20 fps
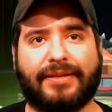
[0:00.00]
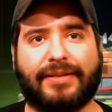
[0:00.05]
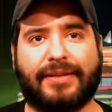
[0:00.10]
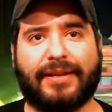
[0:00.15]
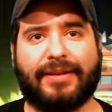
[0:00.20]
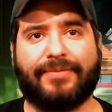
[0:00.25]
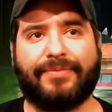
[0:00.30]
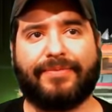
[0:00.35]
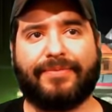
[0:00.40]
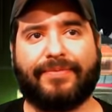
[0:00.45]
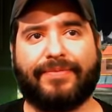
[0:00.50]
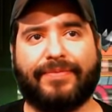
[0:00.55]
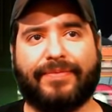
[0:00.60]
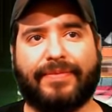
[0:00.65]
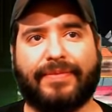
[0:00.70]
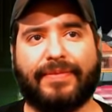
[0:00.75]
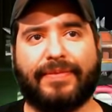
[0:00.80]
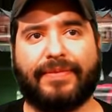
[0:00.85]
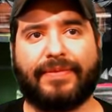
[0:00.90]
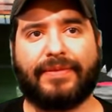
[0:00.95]
get it.
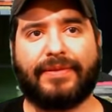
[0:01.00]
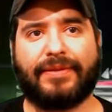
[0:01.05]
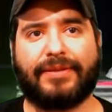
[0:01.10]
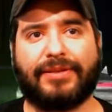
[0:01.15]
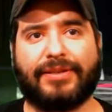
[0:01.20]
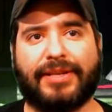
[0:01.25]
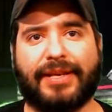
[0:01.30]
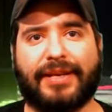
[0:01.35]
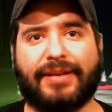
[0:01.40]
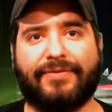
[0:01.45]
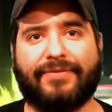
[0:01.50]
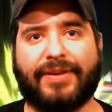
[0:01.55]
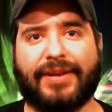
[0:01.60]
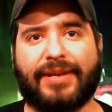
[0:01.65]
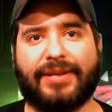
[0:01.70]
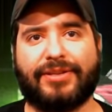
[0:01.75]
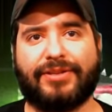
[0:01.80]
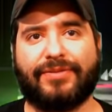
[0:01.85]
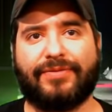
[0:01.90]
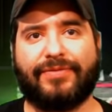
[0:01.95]
Let's take
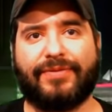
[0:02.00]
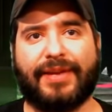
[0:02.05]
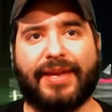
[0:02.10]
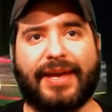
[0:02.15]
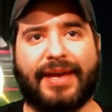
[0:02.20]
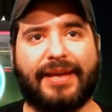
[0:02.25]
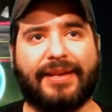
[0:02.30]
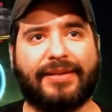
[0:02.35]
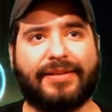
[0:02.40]
advantage of that.